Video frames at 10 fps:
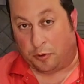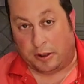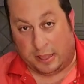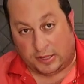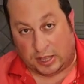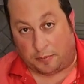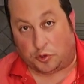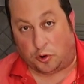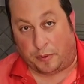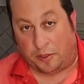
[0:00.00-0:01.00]
in this get
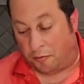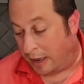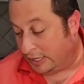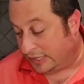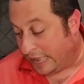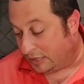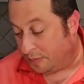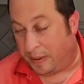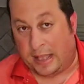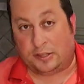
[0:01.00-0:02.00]
absorbed by the rice as the
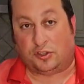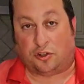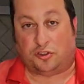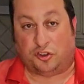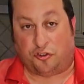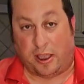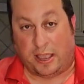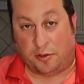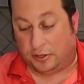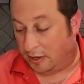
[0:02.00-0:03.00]
pan starts to dry
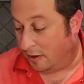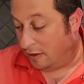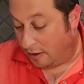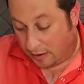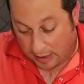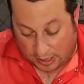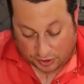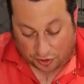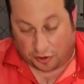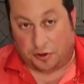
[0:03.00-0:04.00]
out. As
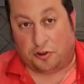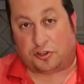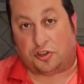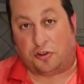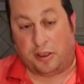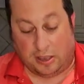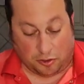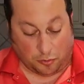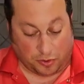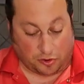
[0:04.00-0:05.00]
you're stirring either
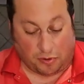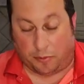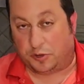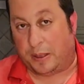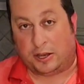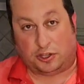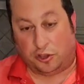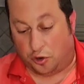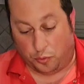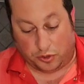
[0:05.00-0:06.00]
with your rubber spatula,
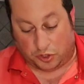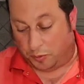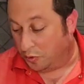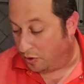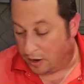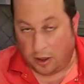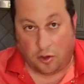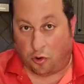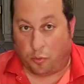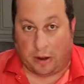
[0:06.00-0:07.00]
your wooden spoon,
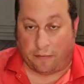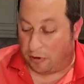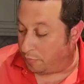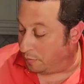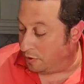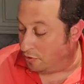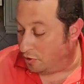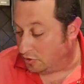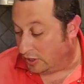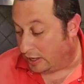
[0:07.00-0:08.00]
or whatever implement you're
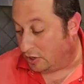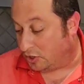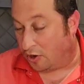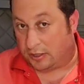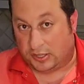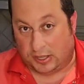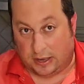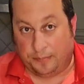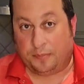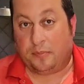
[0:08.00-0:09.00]
using, and you start to
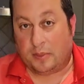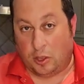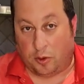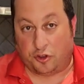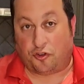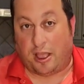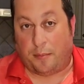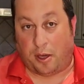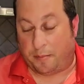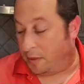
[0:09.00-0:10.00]
see a dry
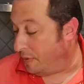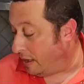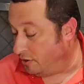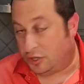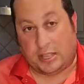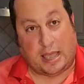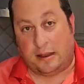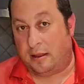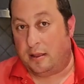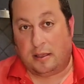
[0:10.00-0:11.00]
bottom of the pan, just add
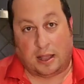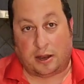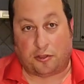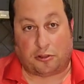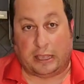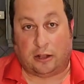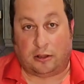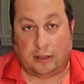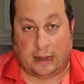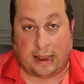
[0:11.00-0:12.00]
another ladle
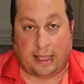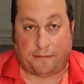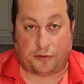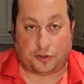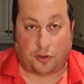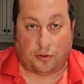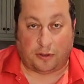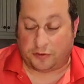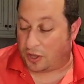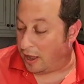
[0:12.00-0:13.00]
and a half or so of
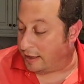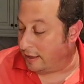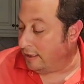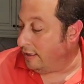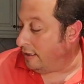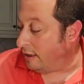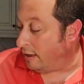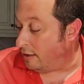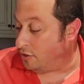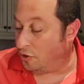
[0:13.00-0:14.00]
stock
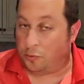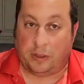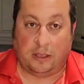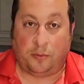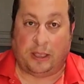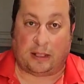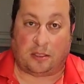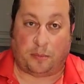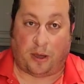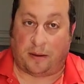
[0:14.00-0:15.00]
until we get to the
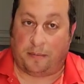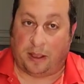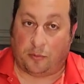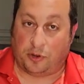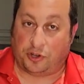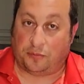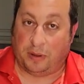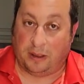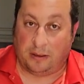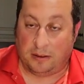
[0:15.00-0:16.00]
bottom, and we should
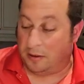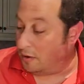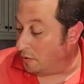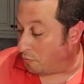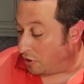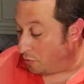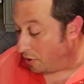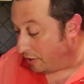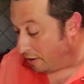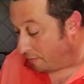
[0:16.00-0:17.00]
be pretty well
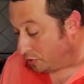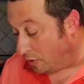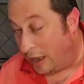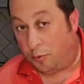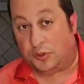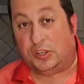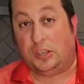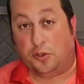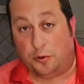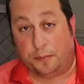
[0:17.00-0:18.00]
there. So I will see
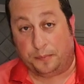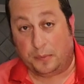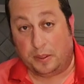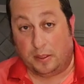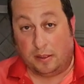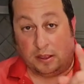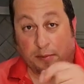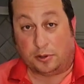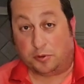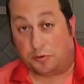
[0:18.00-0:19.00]
you in
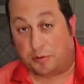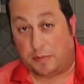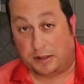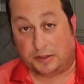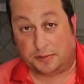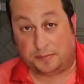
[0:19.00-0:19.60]
about 2 or 3 minutes.